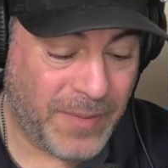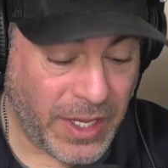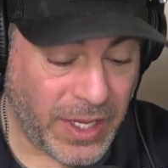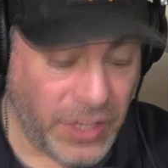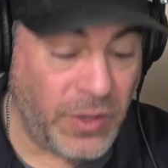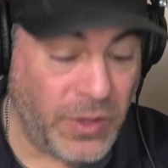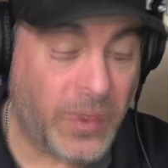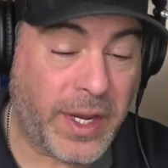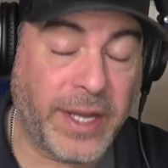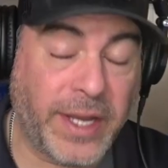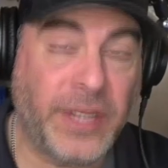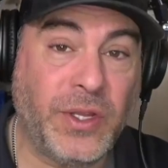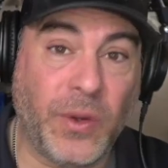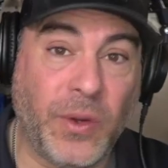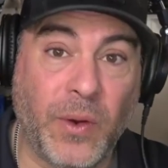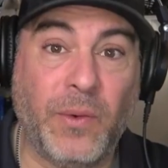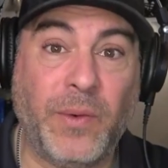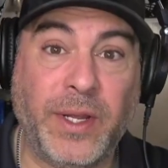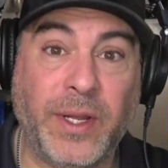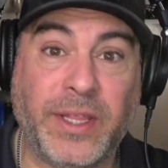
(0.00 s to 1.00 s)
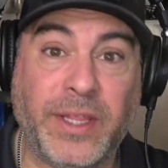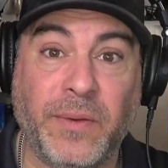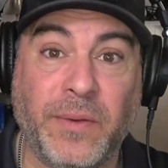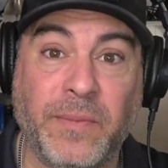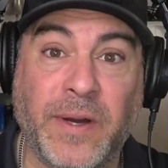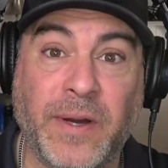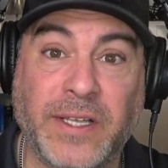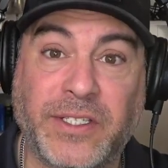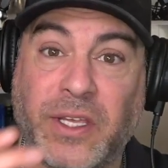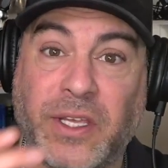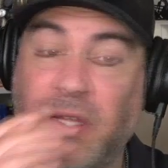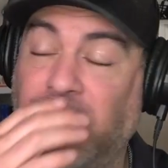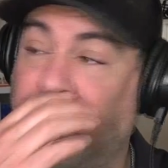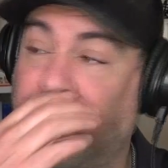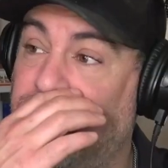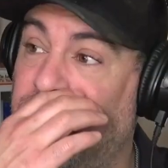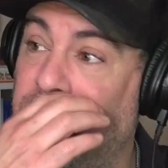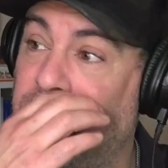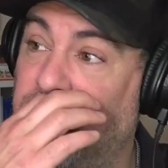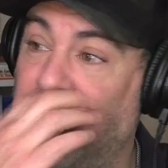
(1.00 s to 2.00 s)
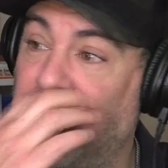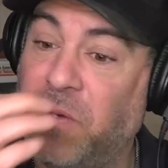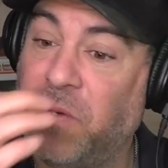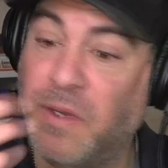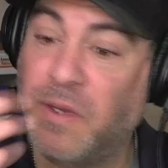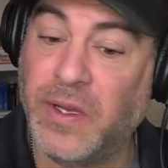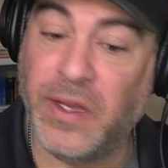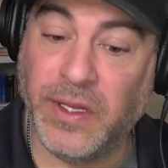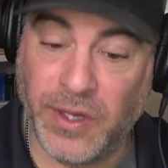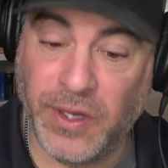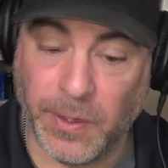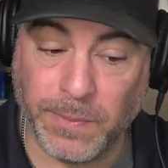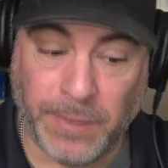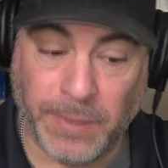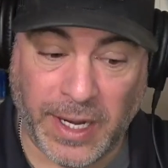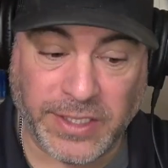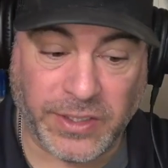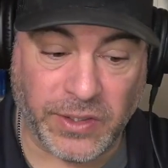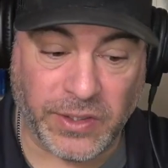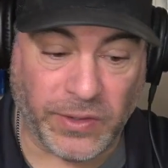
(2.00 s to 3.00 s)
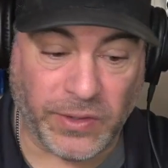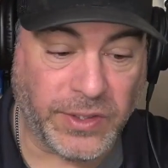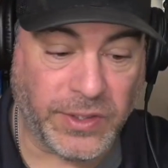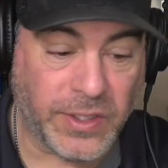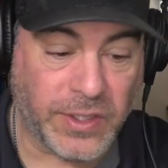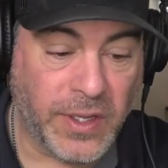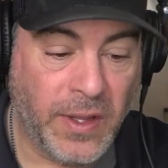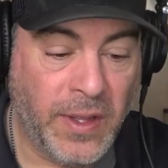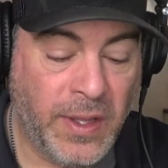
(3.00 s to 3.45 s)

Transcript: You can do it with your musculature, your muscles,